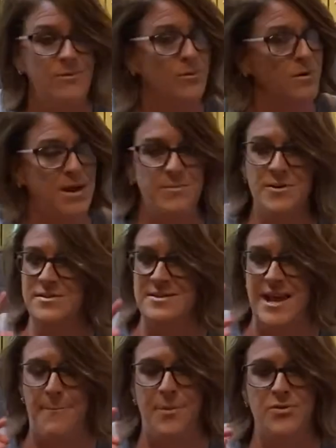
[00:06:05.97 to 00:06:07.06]
Remember,
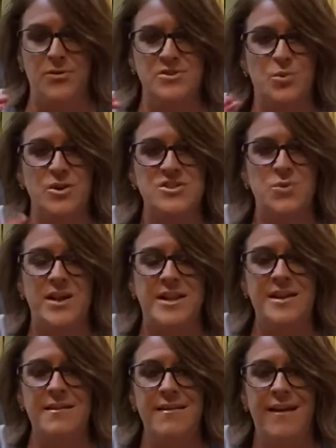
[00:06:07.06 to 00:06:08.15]
tap out those words
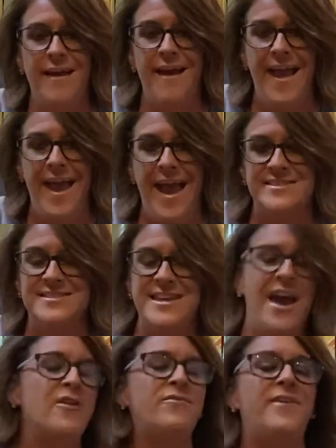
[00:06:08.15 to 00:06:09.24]
quickly and see
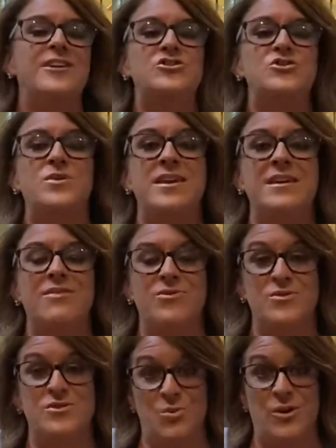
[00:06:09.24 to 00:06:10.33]
how fast you can get
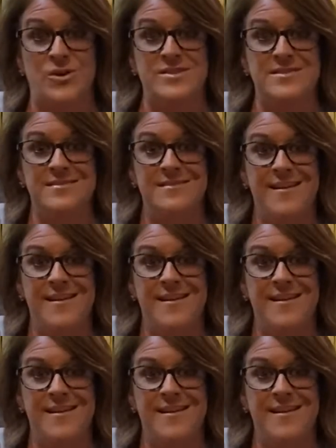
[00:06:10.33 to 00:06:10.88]
those words.